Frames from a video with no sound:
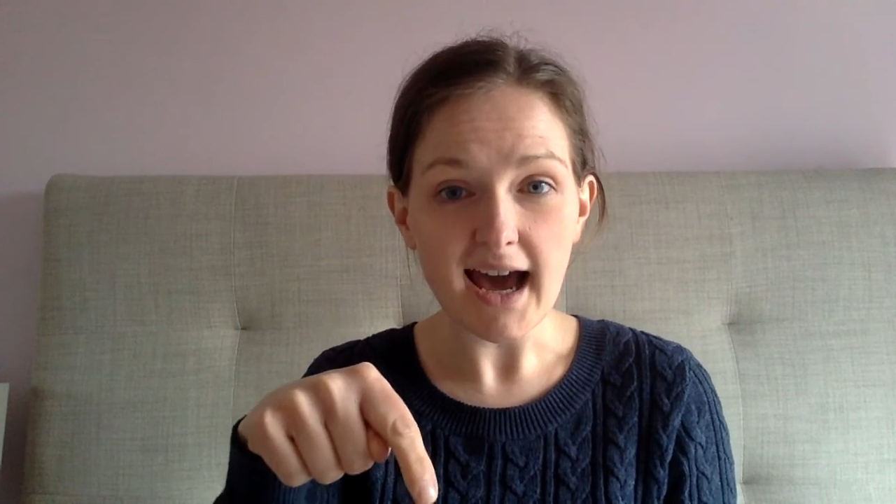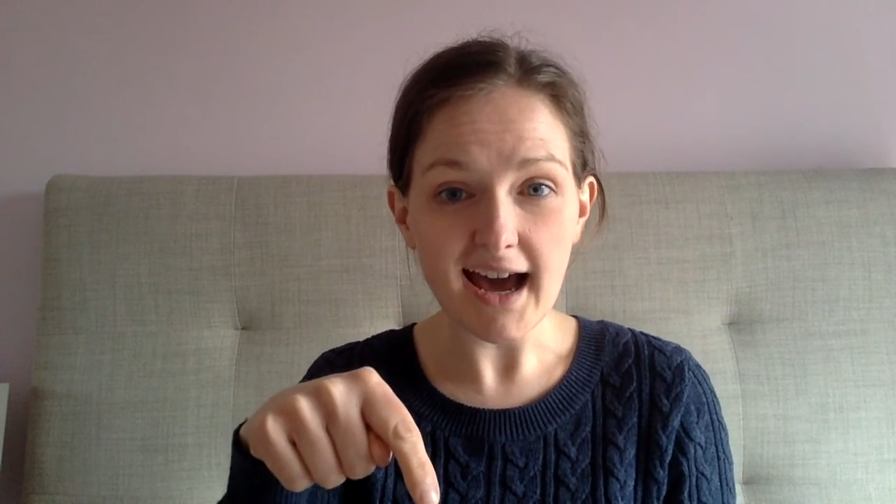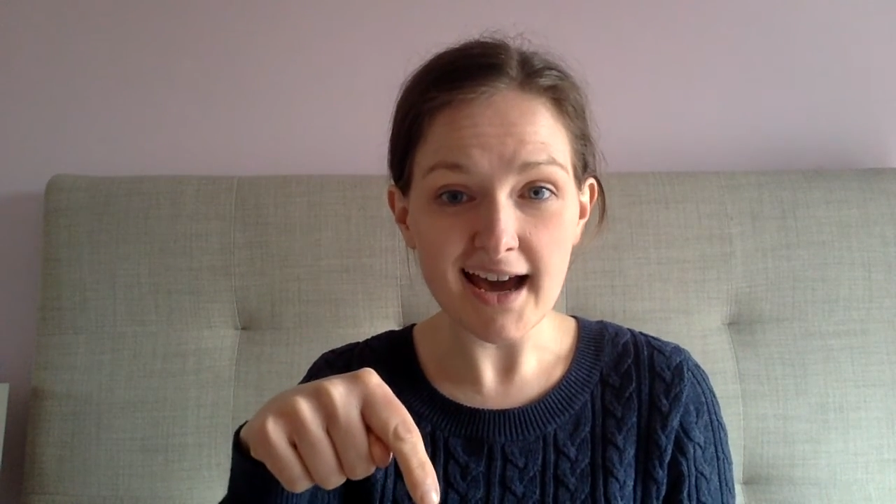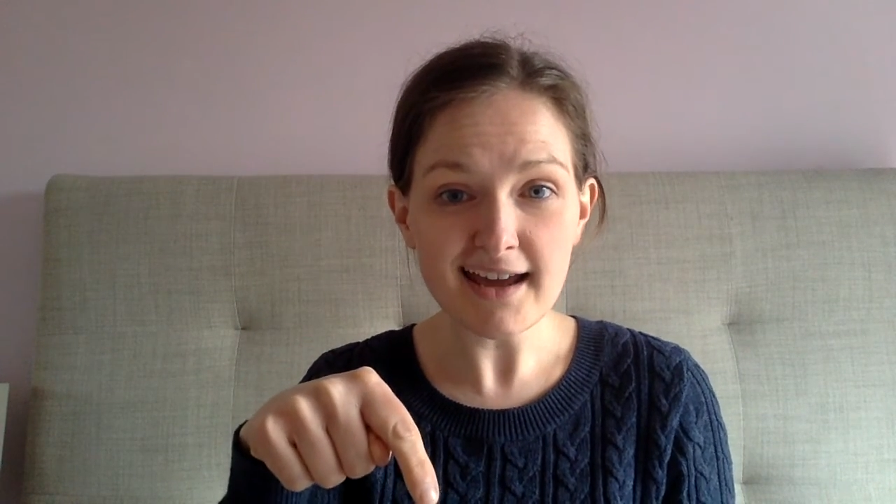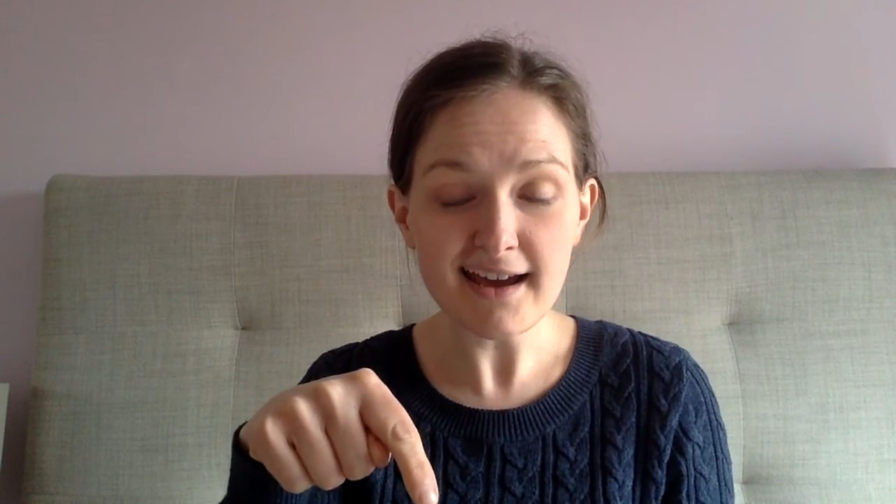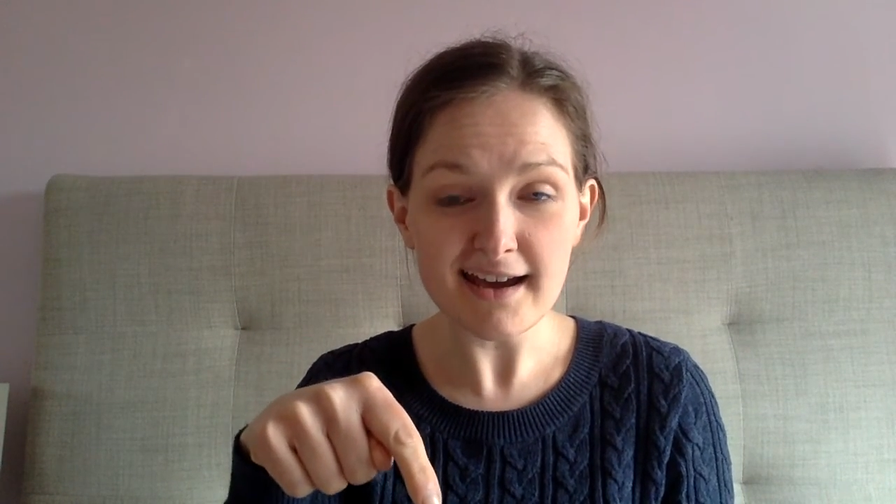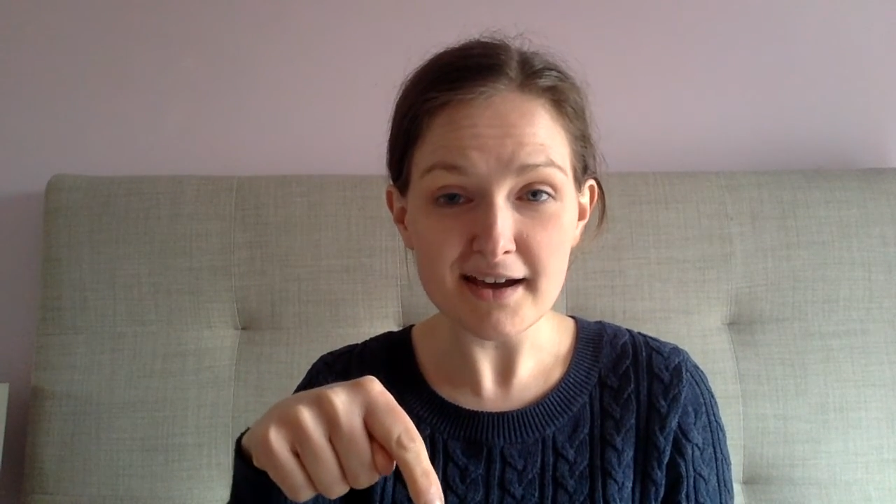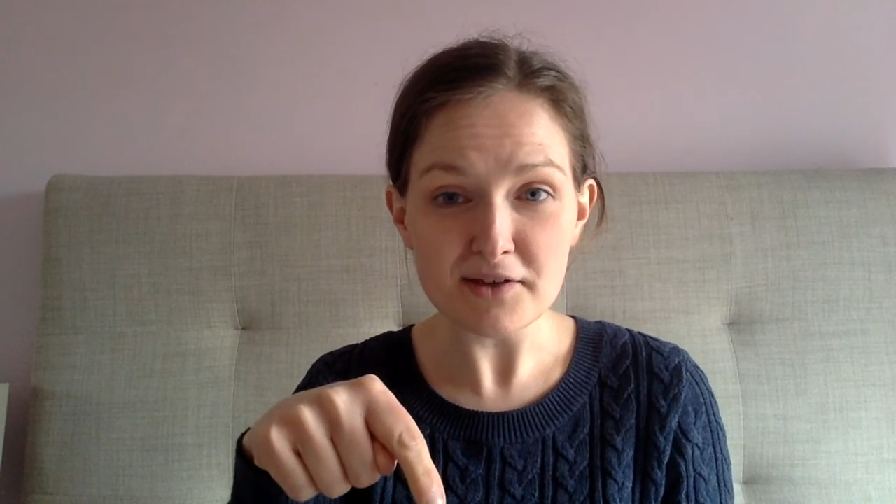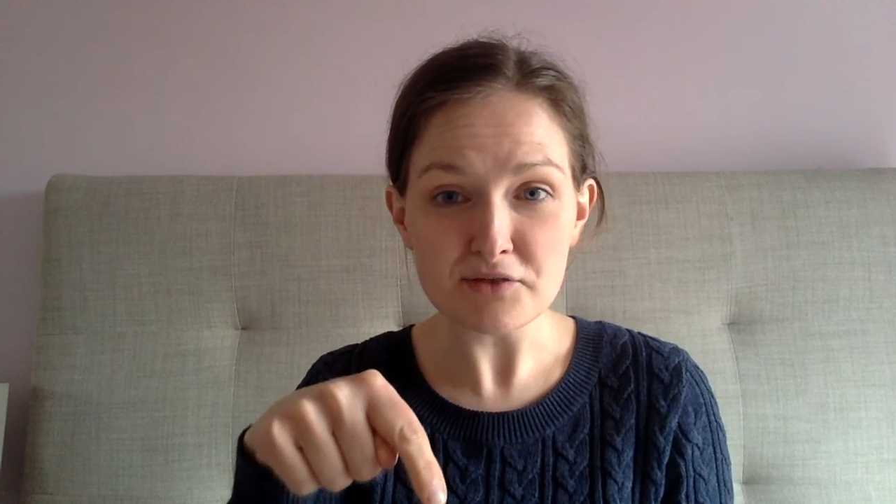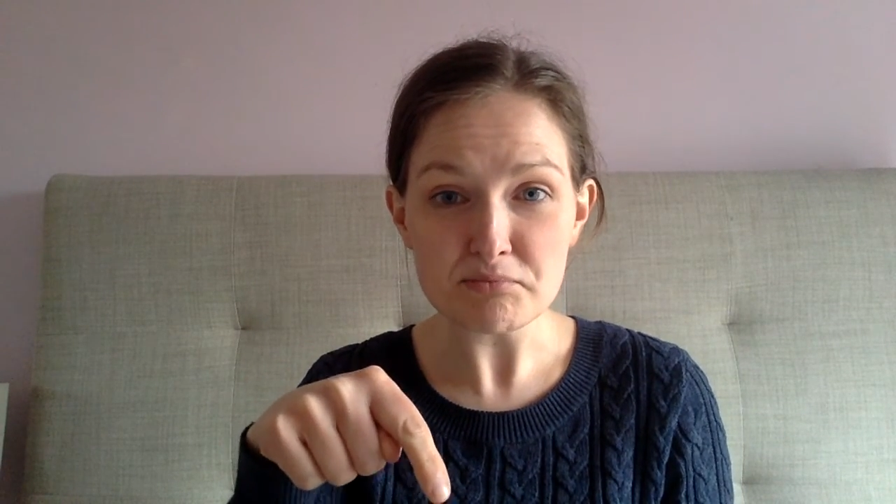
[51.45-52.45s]
I
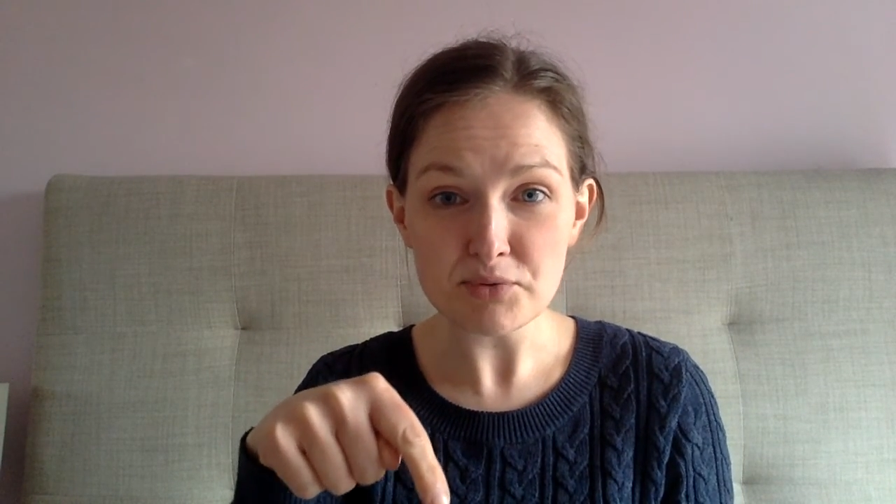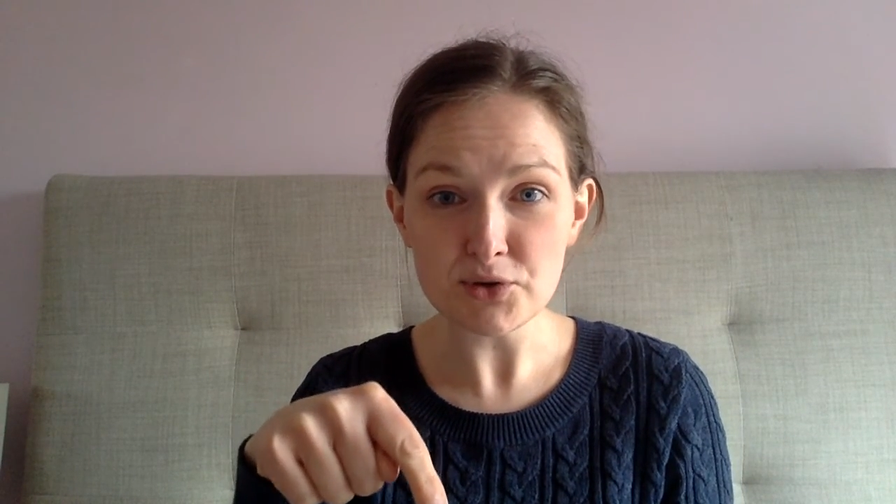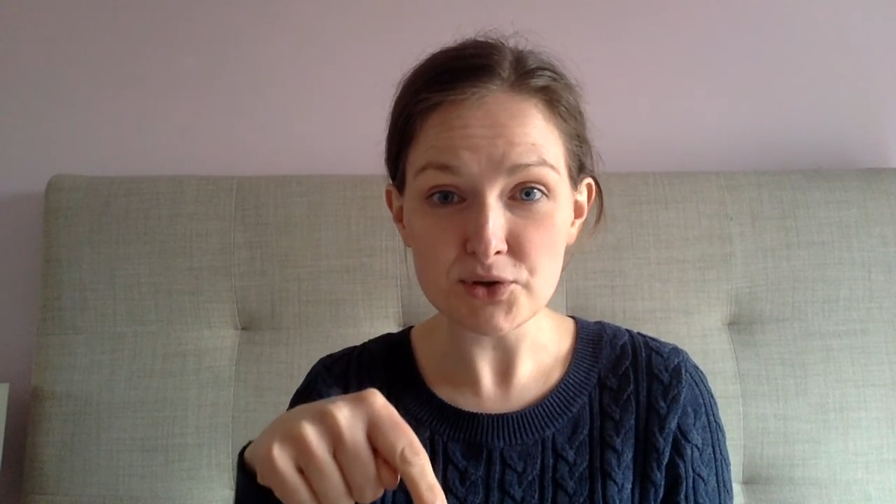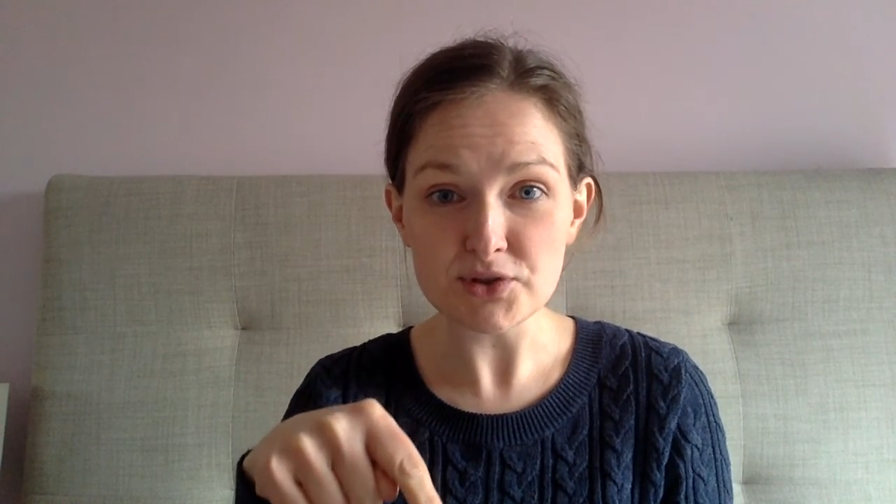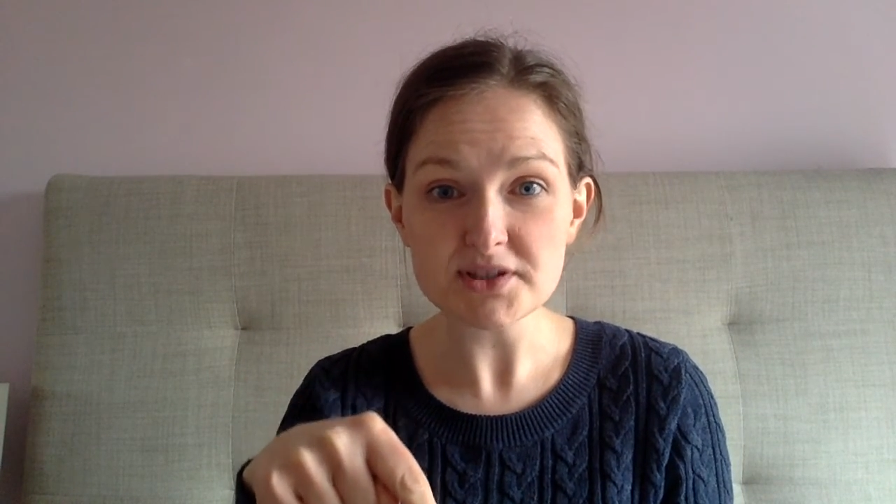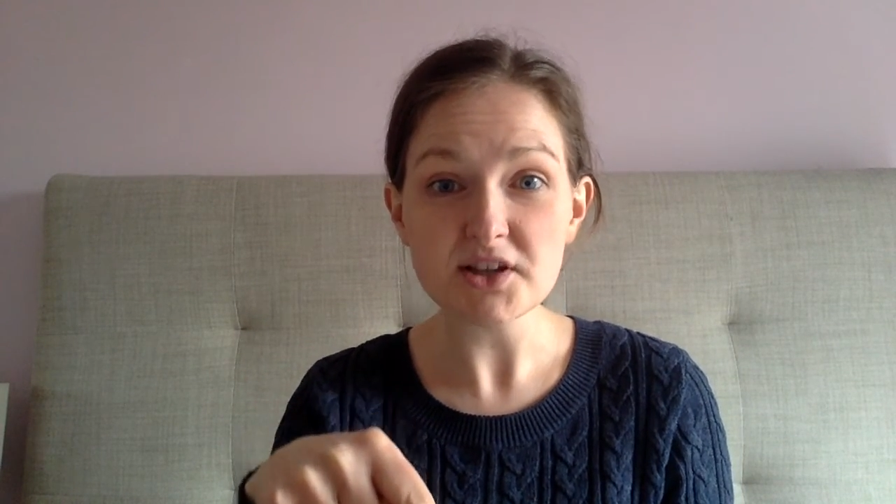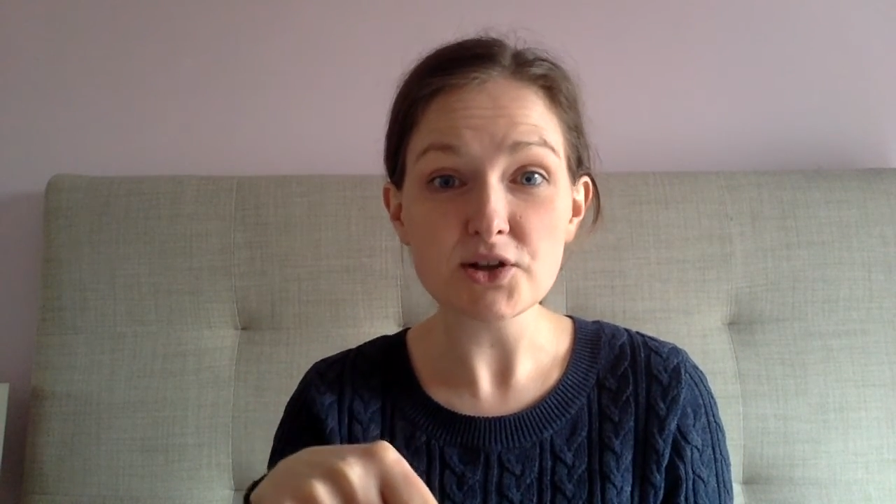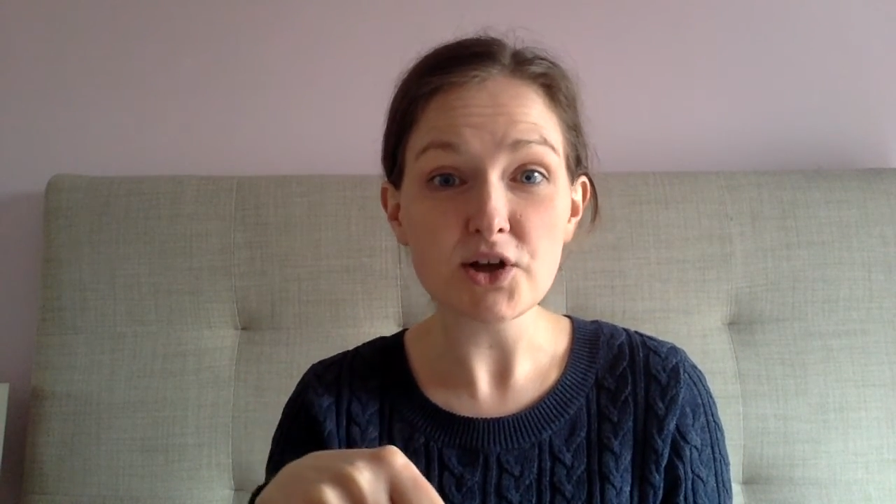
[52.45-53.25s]
have put